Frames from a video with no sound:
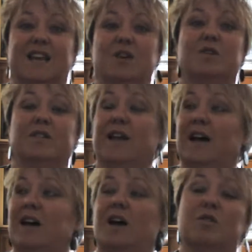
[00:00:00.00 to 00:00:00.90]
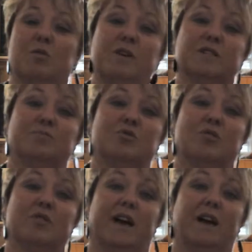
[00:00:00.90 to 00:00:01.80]
how can we
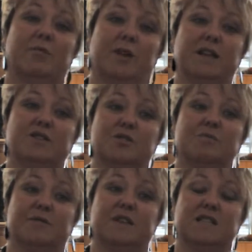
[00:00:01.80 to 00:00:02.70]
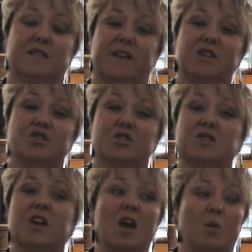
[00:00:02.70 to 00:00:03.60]
support that in terms of
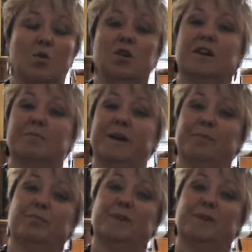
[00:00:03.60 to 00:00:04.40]
interventions? Where can people be